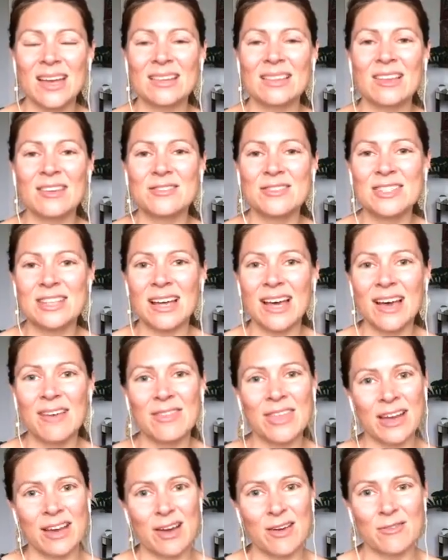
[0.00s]
I'd love to
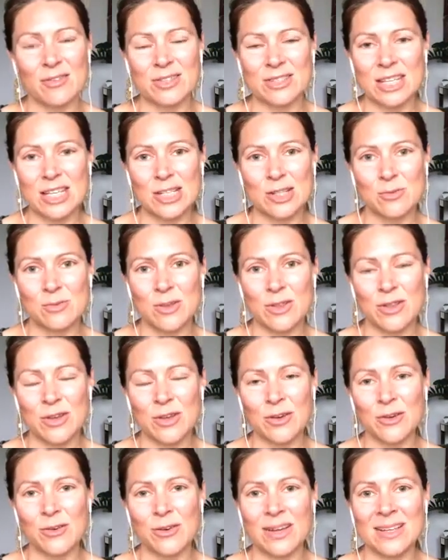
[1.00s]
have that conversation with
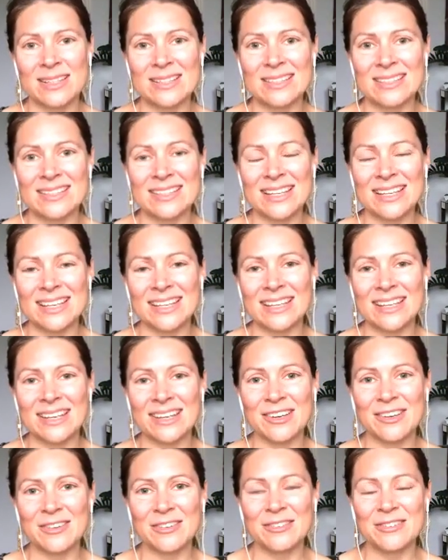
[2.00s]
you and see
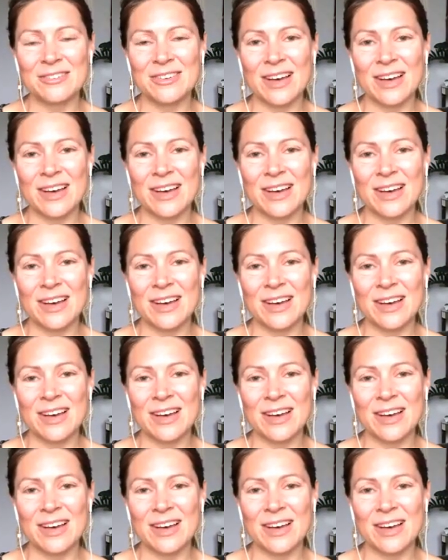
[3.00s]
if